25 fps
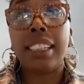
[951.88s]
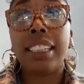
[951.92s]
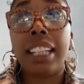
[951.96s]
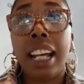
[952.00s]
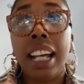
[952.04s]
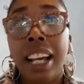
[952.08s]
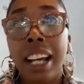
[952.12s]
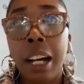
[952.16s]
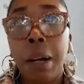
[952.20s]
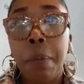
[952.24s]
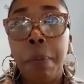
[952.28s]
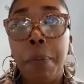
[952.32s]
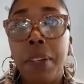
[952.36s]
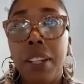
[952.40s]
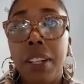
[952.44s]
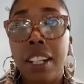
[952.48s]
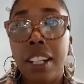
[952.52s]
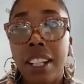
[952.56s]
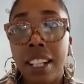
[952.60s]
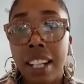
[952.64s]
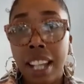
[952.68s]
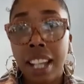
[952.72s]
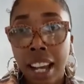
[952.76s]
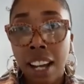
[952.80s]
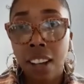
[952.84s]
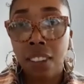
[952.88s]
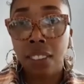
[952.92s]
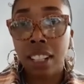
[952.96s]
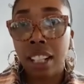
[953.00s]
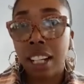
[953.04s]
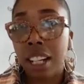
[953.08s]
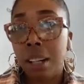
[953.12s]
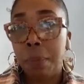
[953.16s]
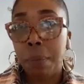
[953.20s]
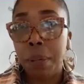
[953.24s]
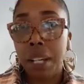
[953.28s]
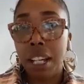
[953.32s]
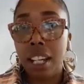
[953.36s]
happened now that
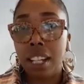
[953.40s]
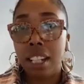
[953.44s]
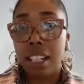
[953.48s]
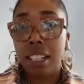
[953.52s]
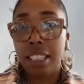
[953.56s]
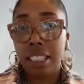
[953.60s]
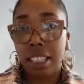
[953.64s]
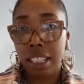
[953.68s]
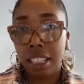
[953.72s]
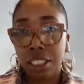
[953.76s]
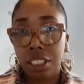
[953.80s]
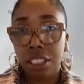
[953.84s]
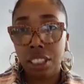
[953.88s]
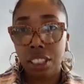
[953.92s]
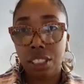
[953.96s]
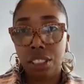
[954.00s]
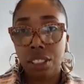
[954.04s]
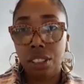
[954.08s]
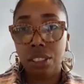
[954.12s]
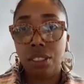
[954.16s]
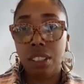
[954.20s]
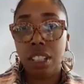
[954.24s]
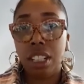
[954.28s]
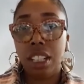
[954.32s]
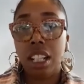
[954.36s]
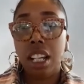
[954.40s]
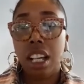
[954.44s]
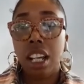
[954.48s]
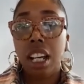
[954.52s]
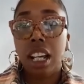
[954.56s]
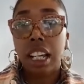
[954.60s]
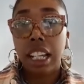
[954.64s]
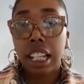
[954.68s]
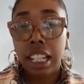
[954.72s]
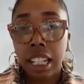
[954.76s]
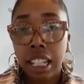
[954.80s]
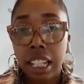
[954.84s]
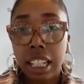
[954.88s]
I'm paying attention to it
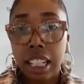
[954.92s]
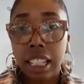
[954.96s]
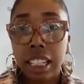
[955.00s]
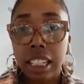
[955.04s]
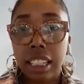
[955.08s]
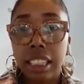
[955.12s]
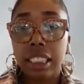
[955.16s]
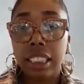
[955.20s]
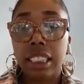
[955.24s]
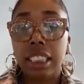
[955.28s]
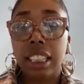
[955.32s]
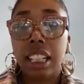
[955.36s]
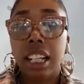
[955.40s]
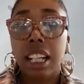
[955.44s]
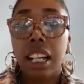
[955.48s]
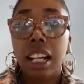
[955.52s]
is